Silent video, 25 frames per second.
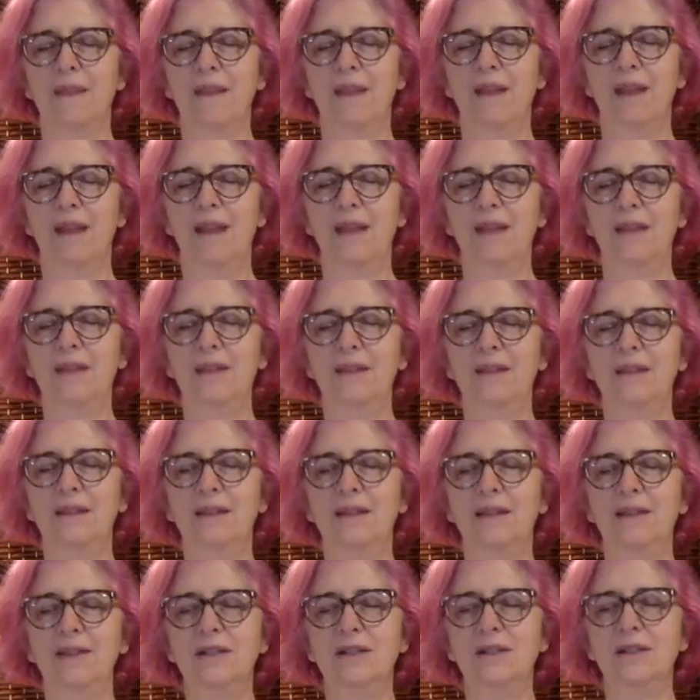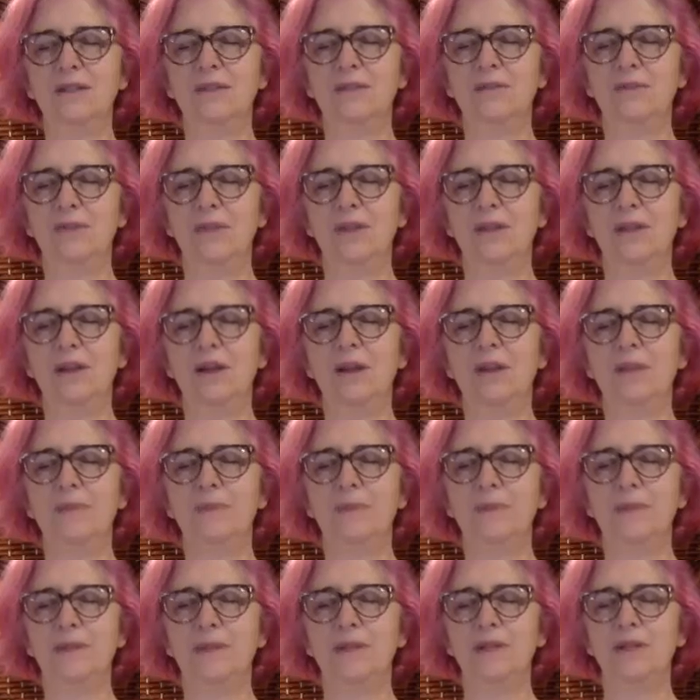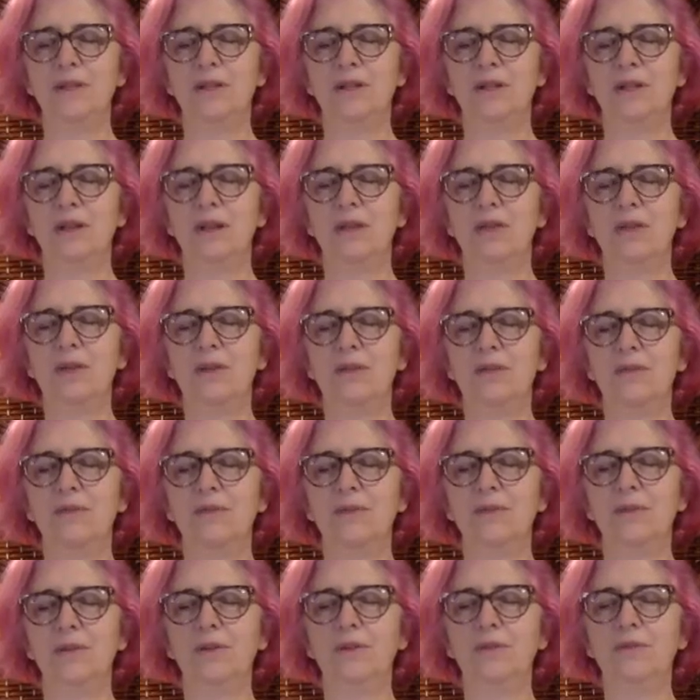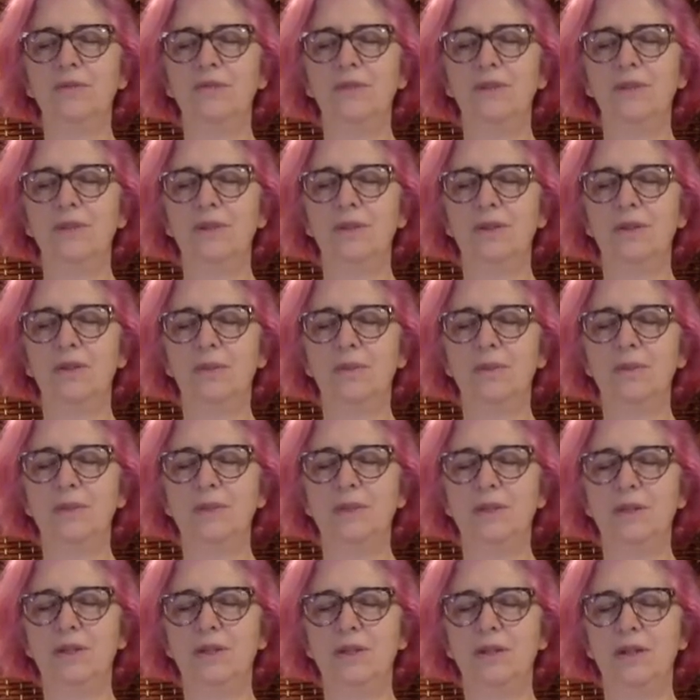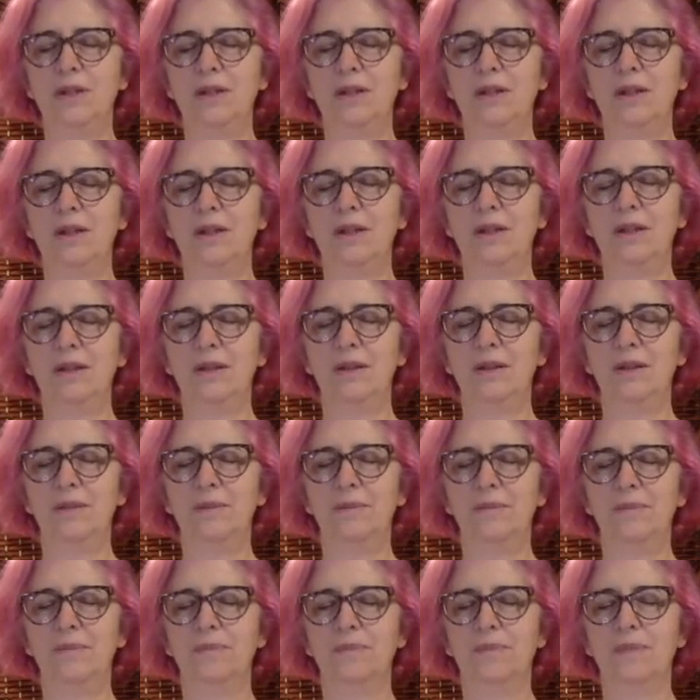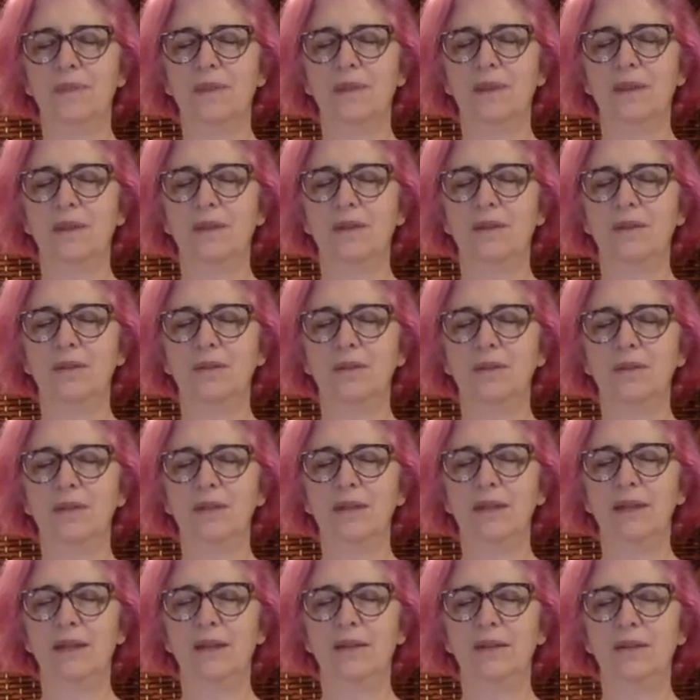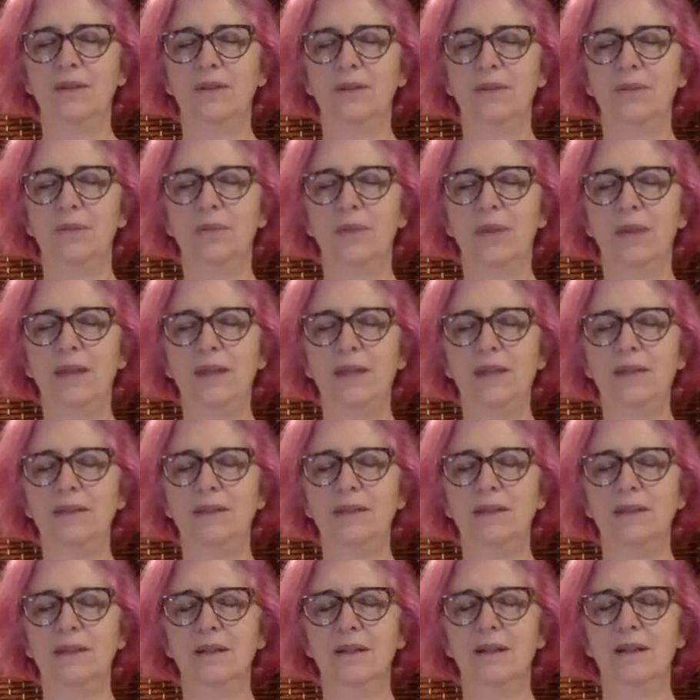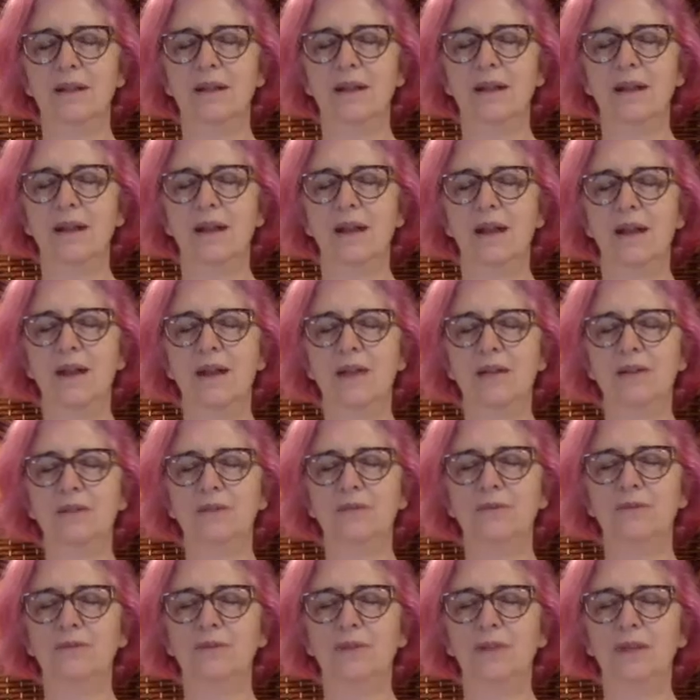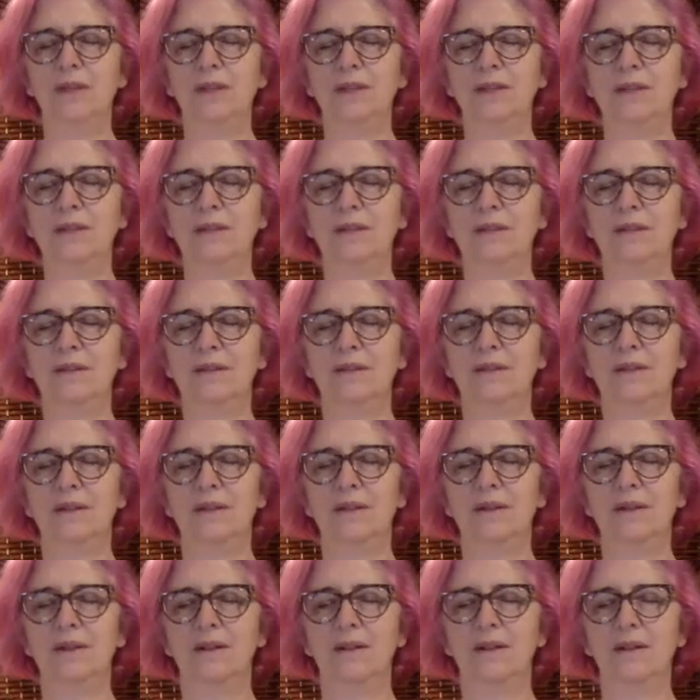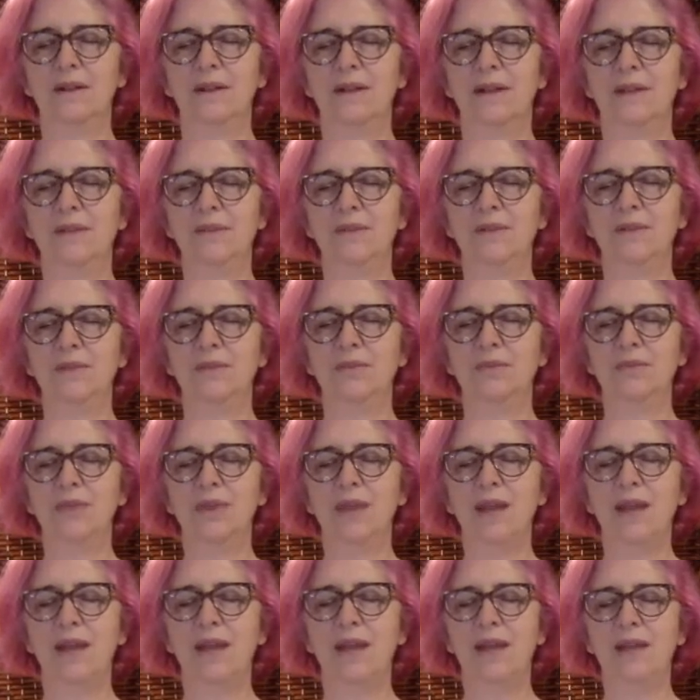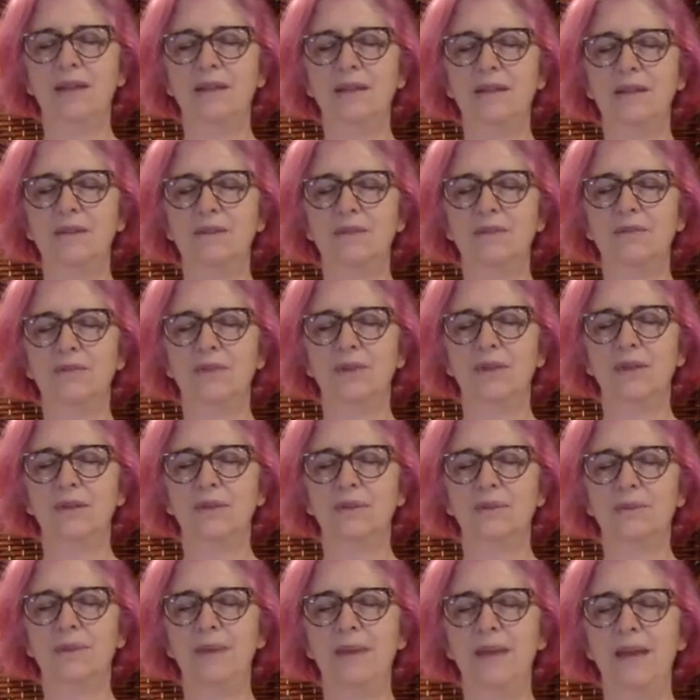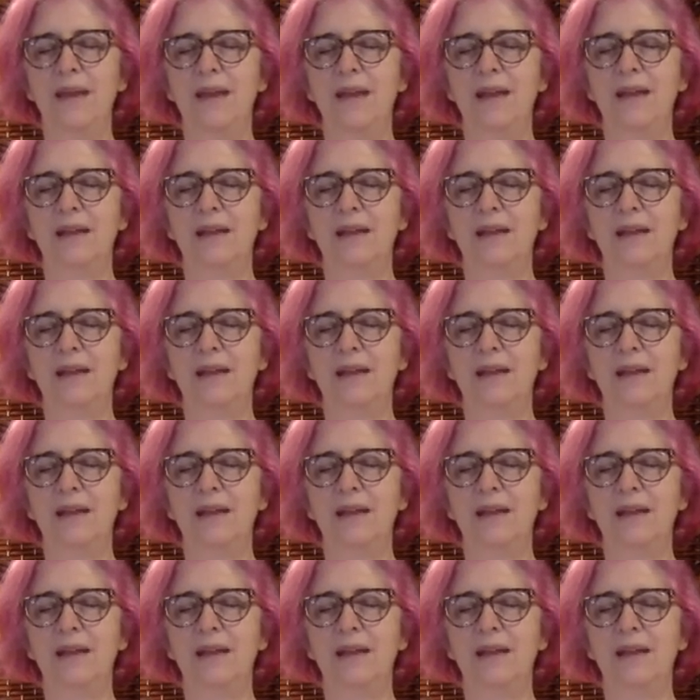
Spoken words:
And then let's just feel our position. Okay, feel your physical position, the weight on your feet, left and right and front and back.